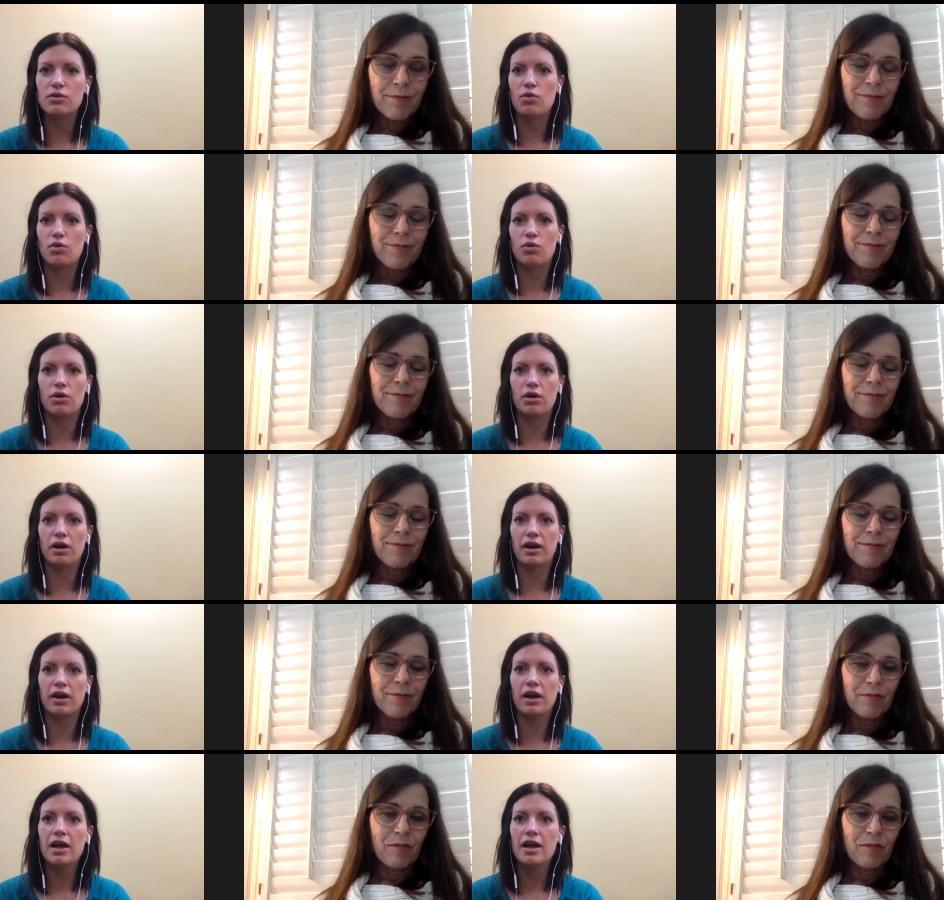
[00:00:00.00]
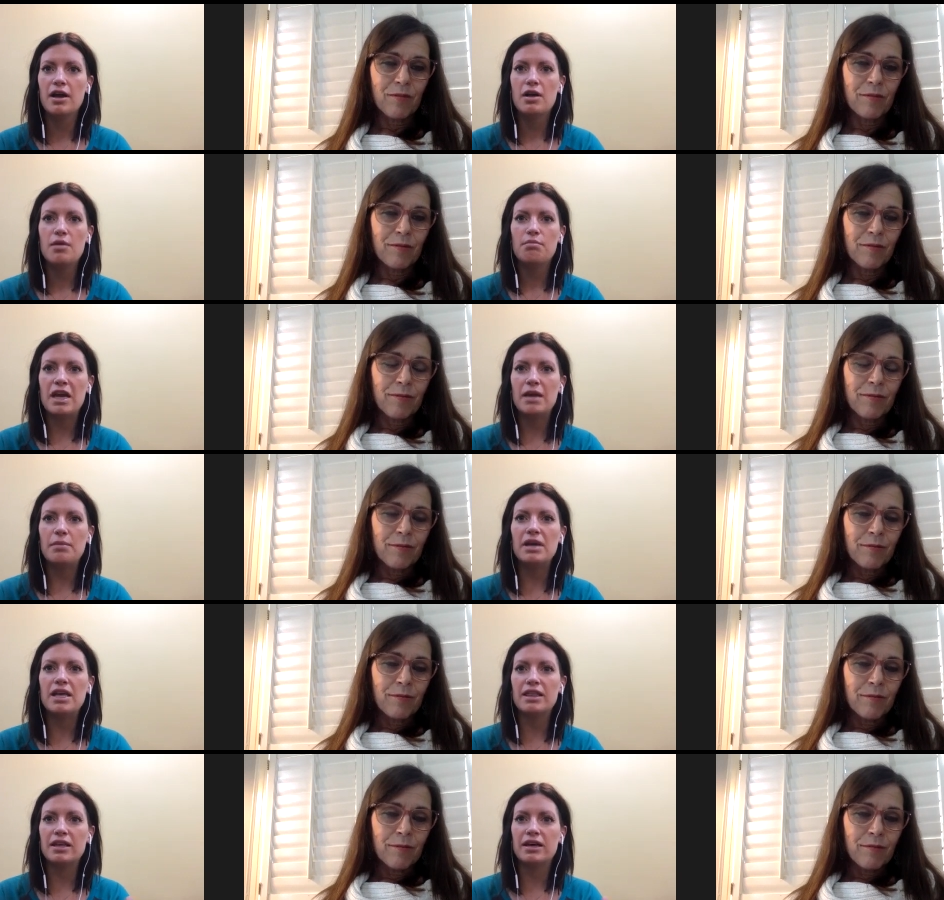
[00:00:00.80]
Speaker 1: or
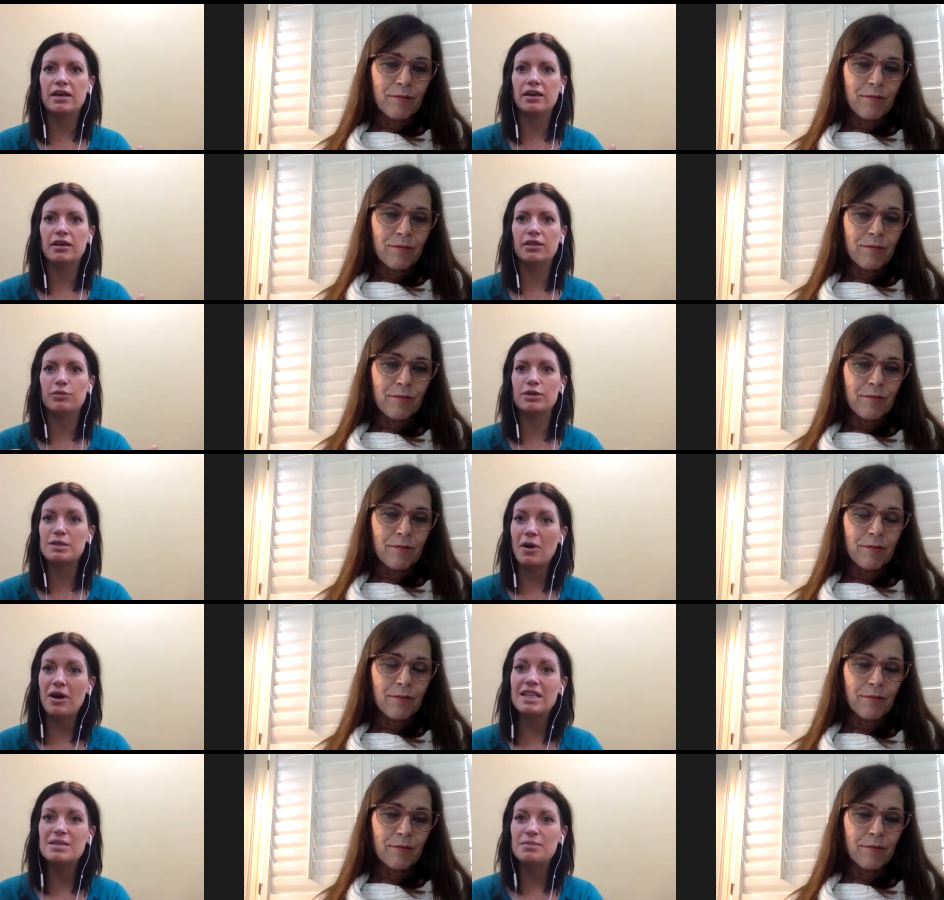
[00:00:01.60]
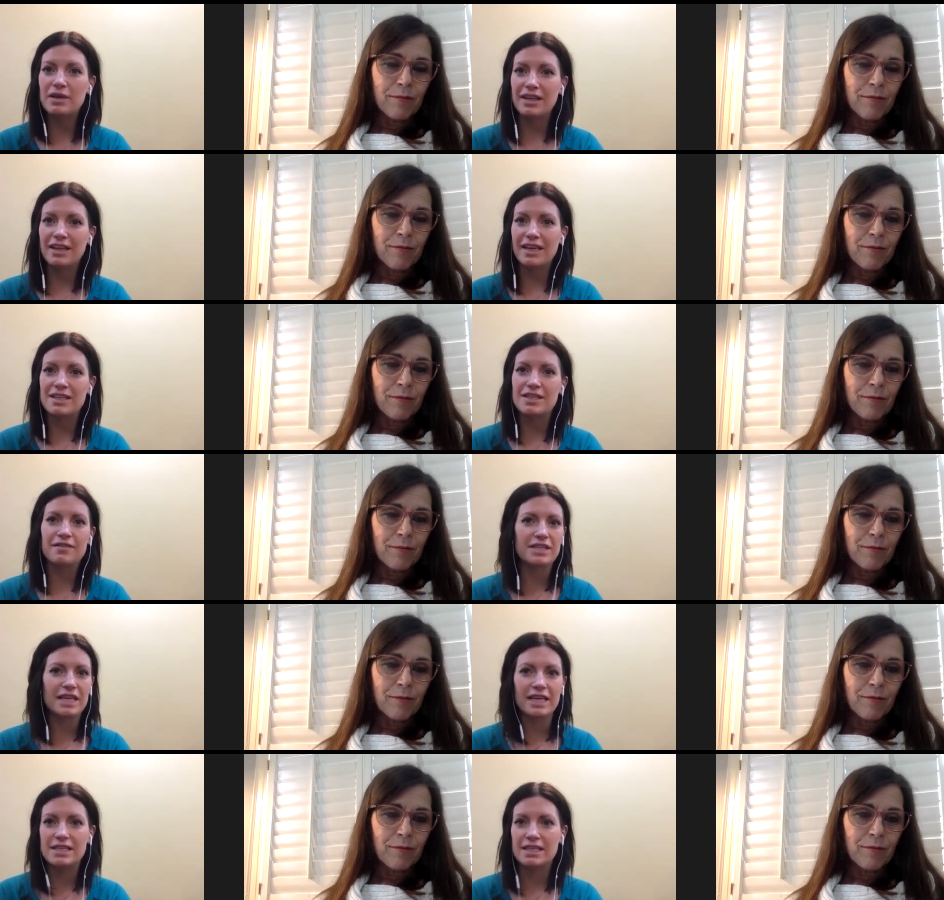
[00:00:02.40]
maybe the, the responsibilities of
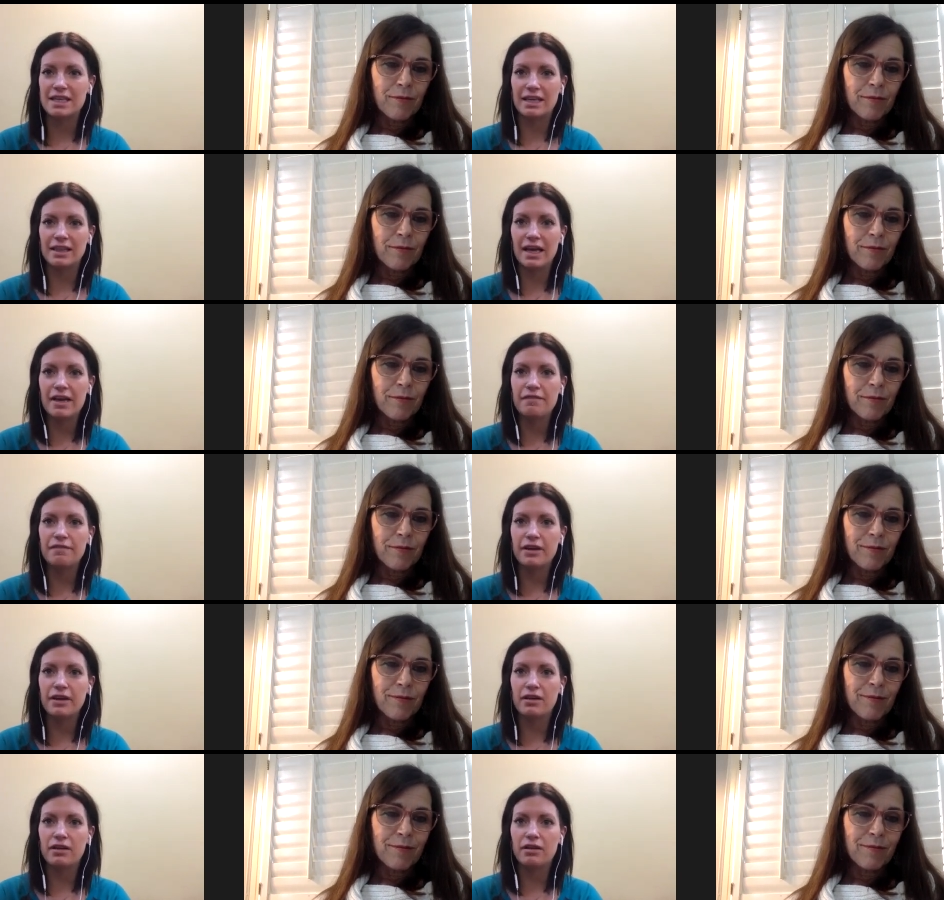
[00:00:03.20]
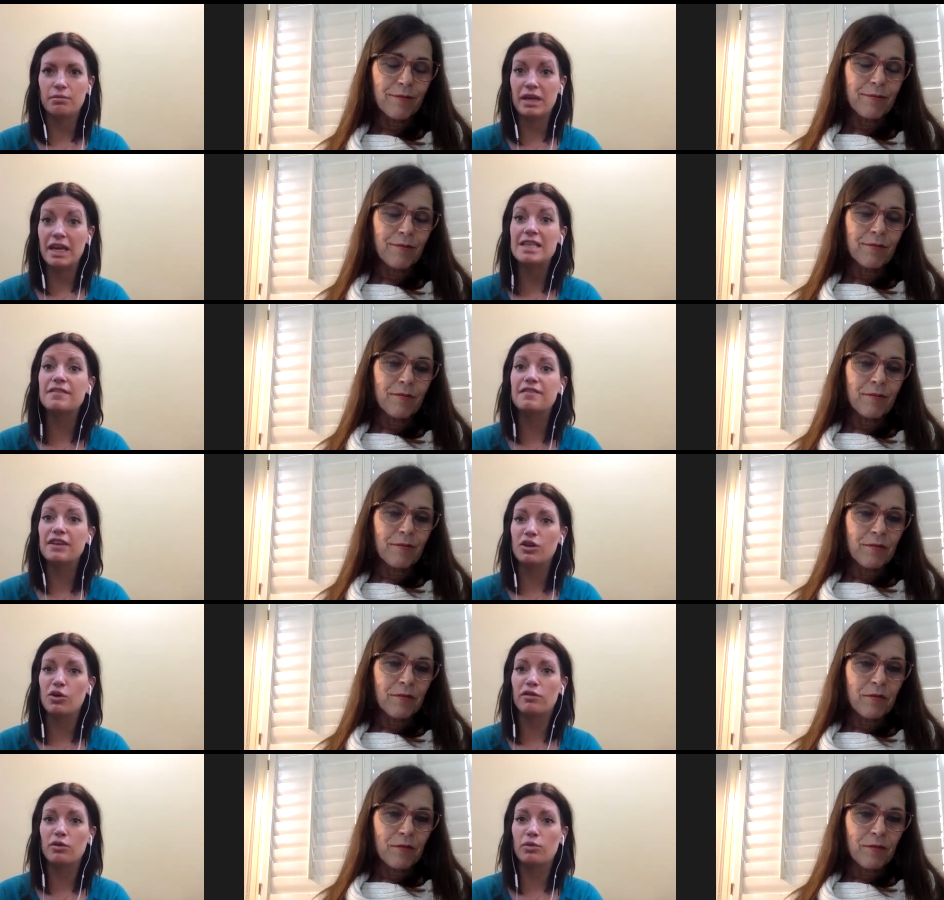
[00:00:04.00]
day-to-day life feel begin to feel
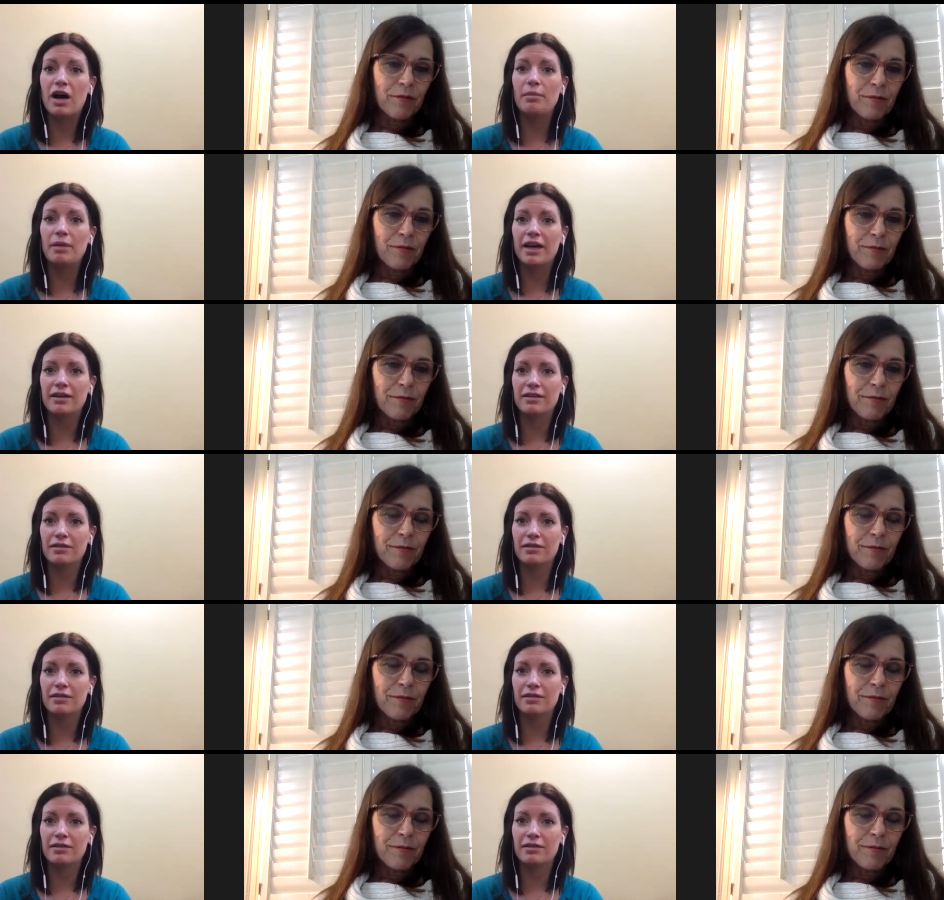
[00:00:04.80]
overwhelming